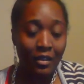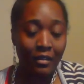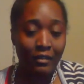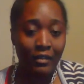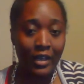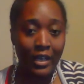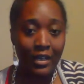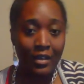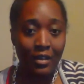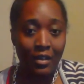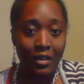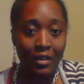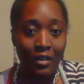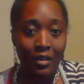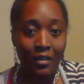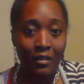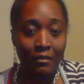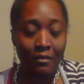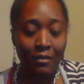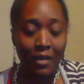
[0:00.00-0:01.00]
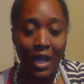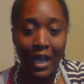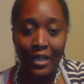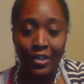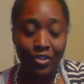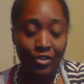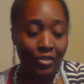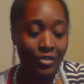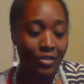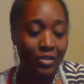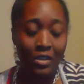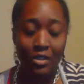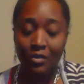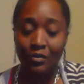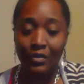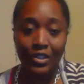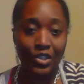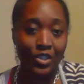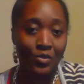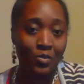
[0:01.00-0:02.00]
all right um, i just you
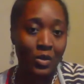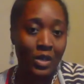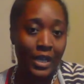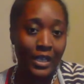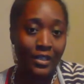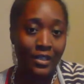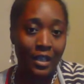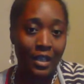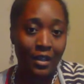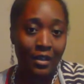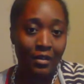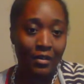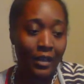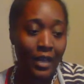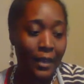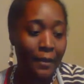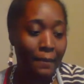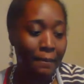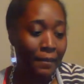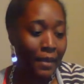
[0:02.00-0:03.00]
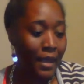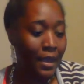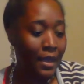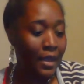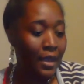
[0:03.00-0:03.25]
know this is what i take okay